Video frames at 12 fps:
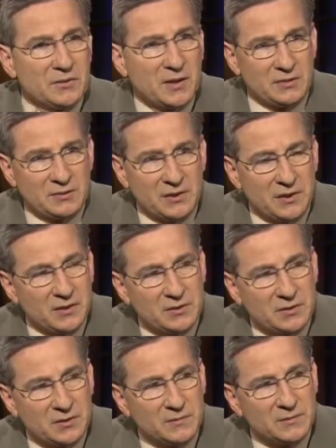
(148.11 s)
rectal
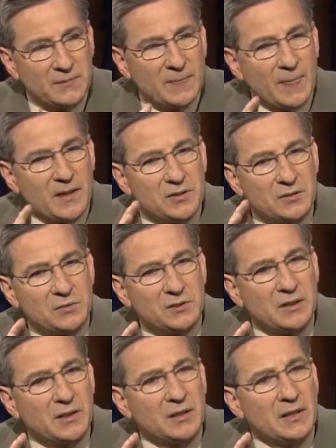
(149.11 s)
cancer is
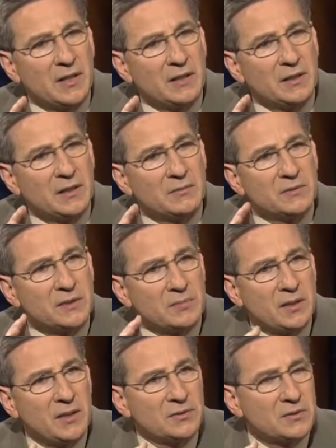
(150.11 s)
unique in that it
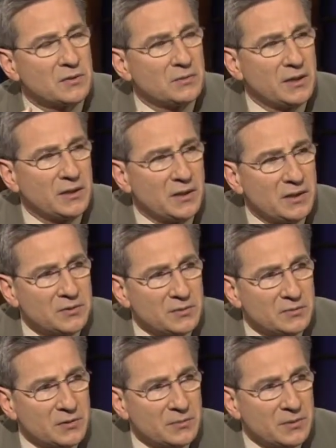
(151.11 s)
responds to radiation
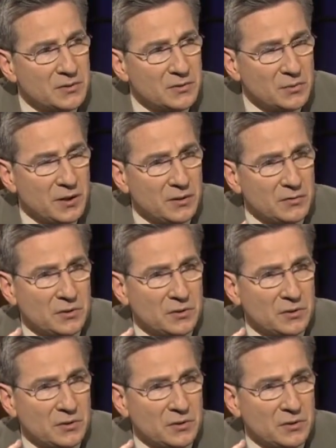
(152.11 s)
treatment as well.